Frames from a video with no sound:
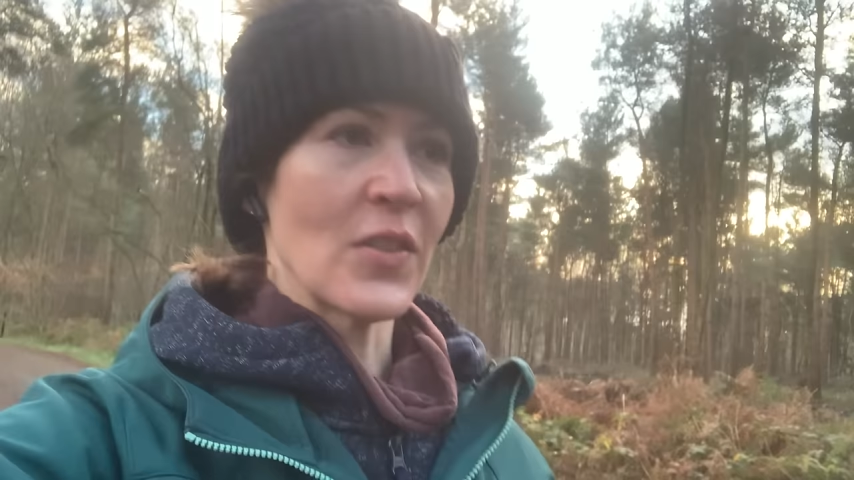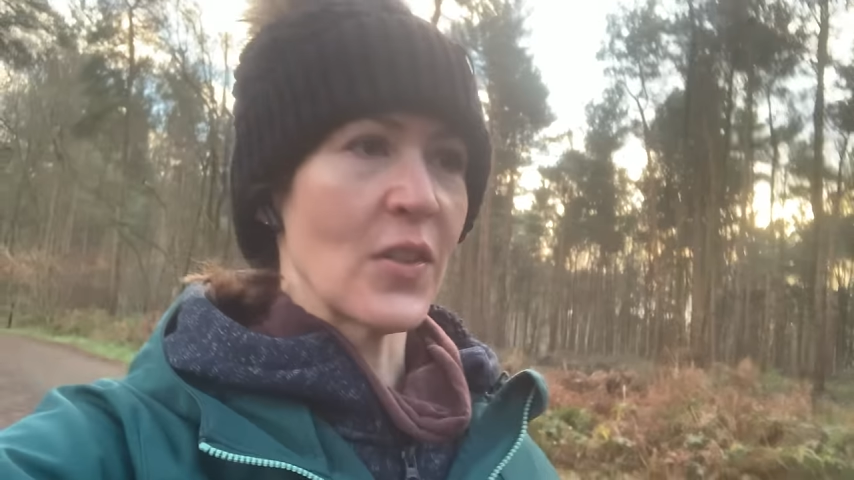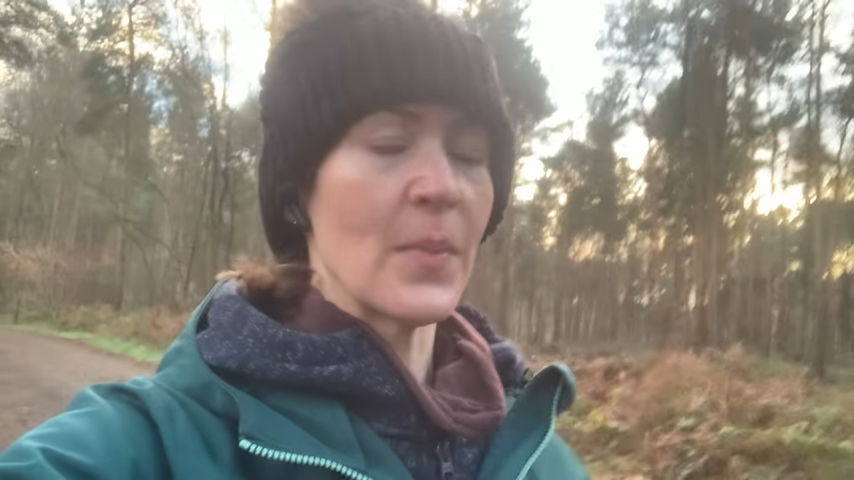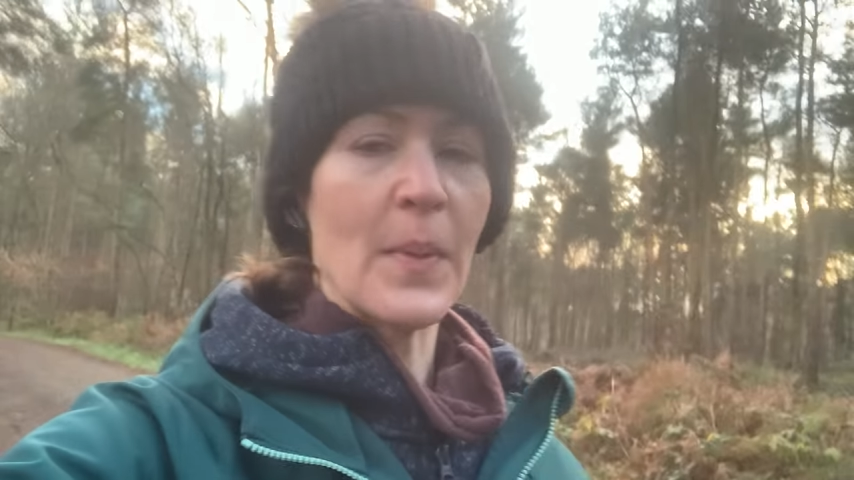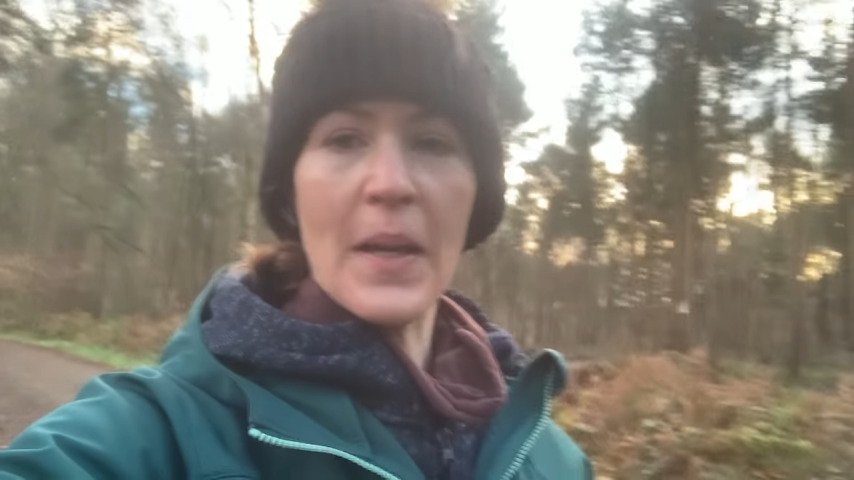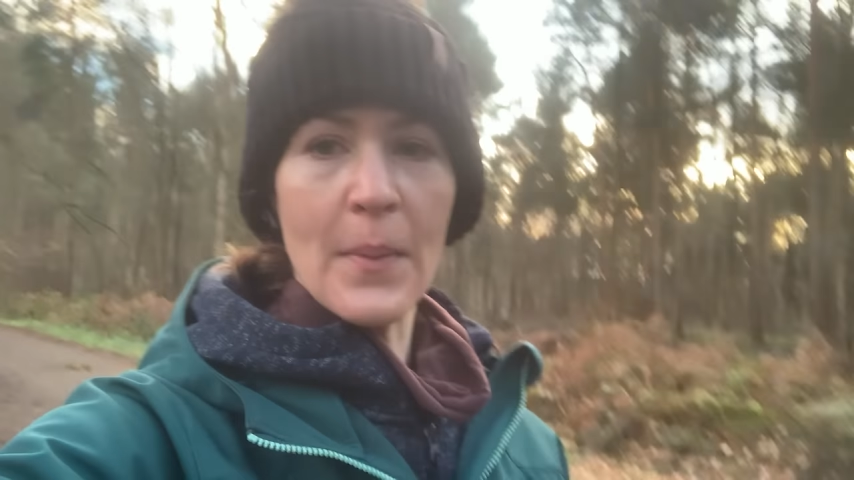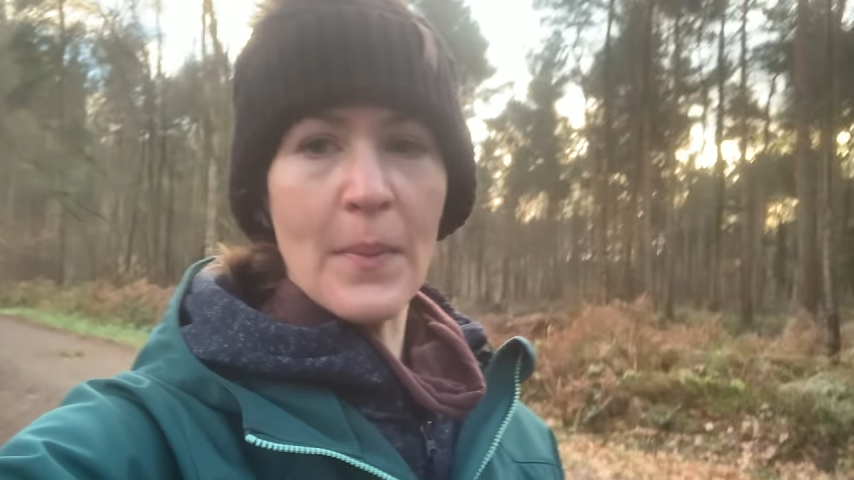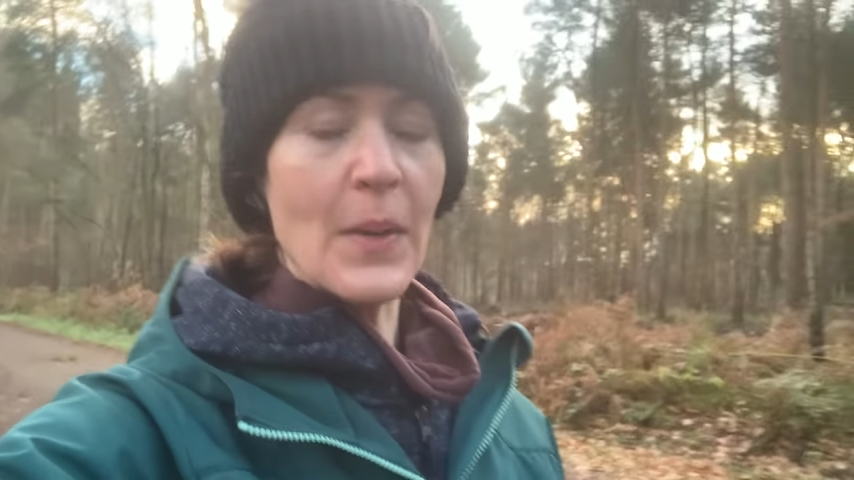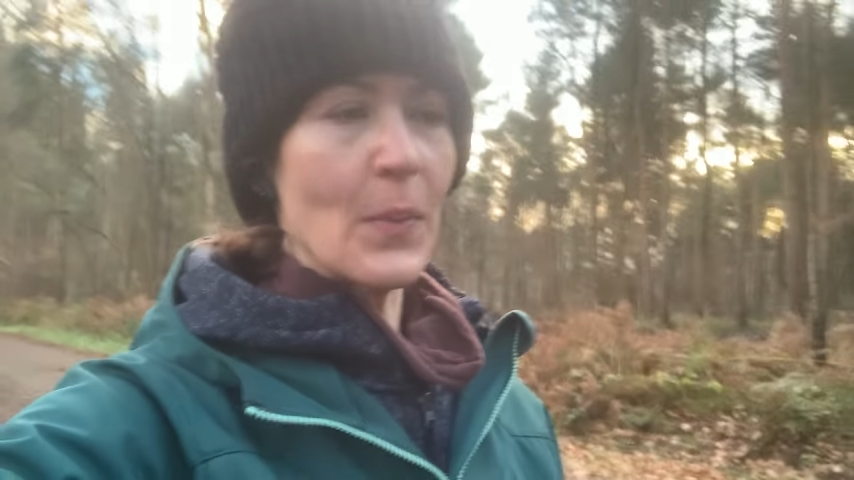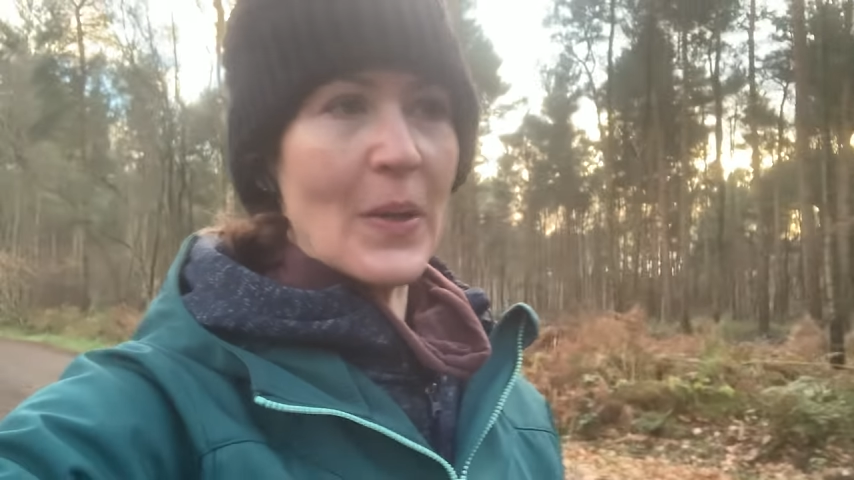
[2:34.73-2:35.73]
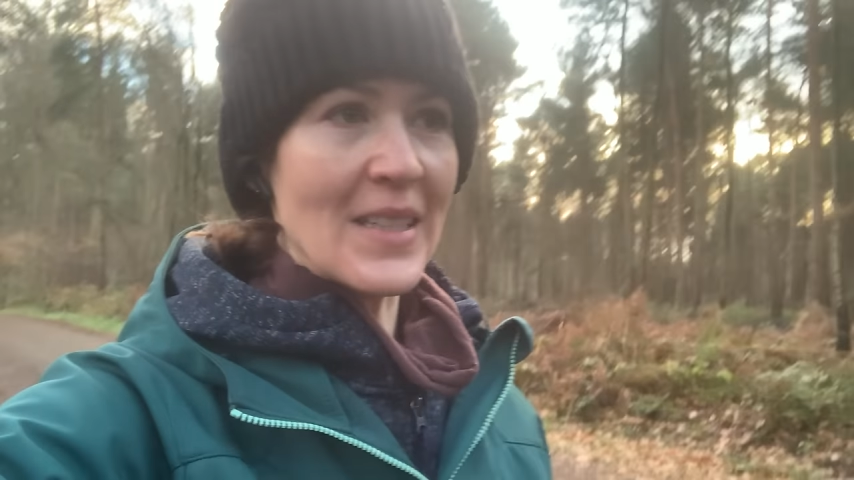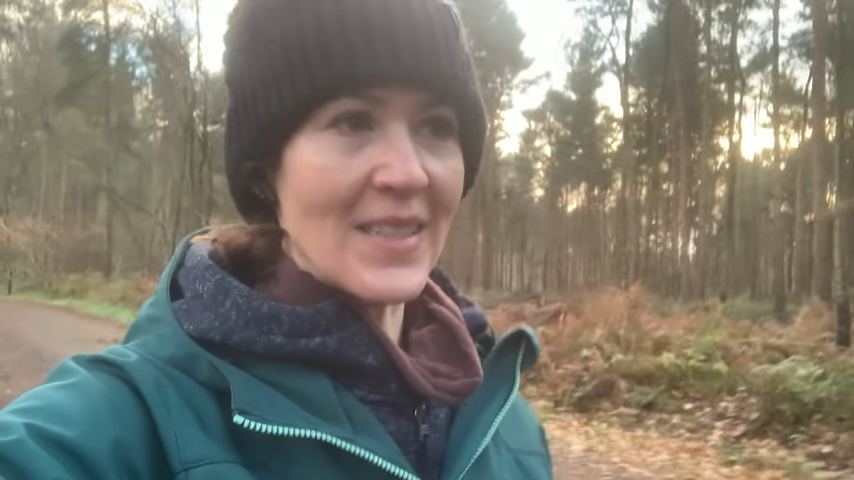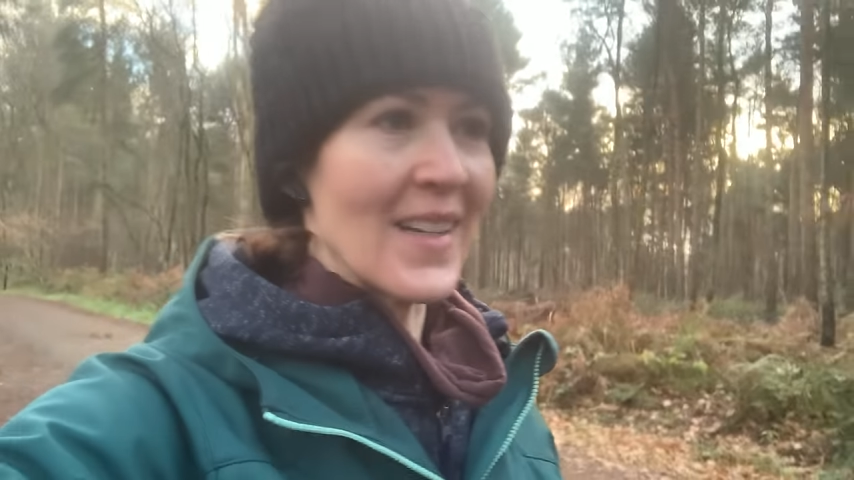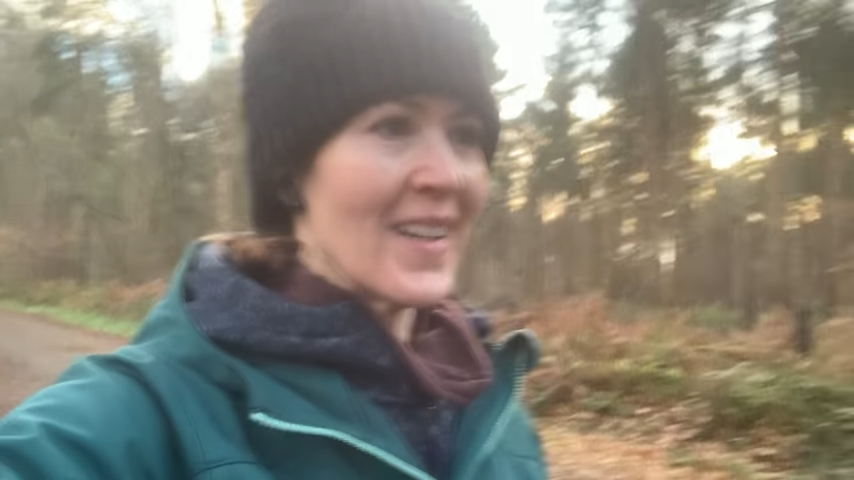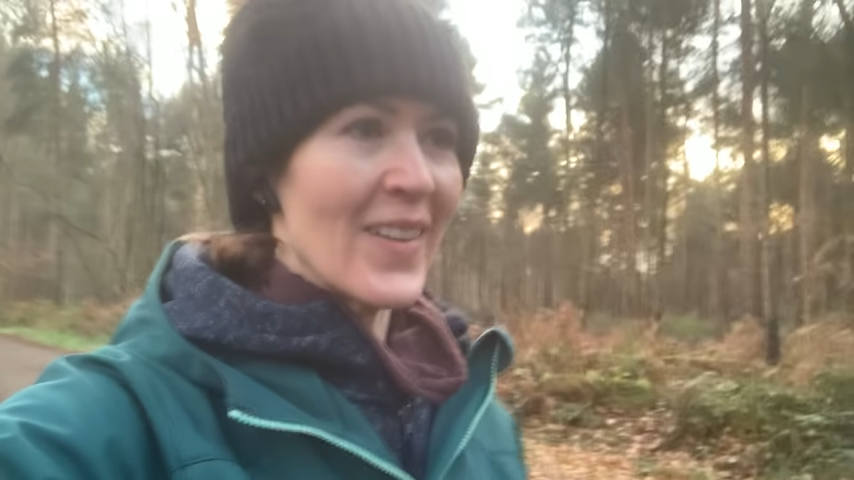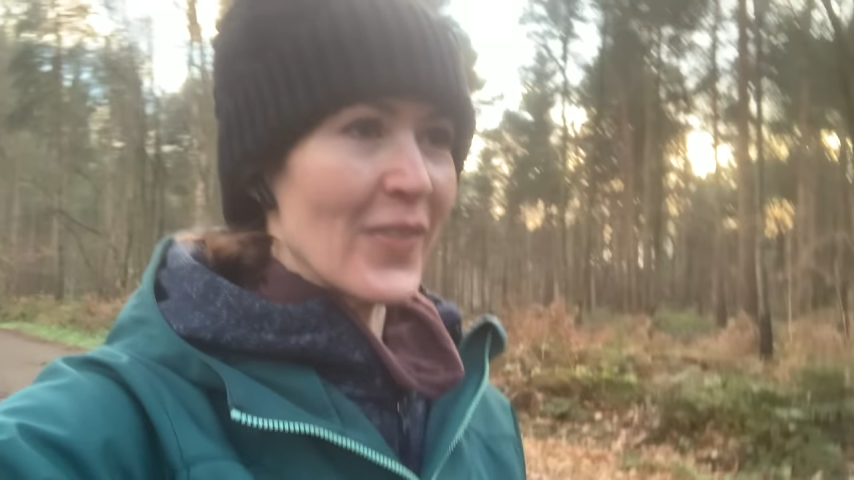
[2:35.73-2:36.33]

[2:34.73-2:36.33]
going to be me and Winston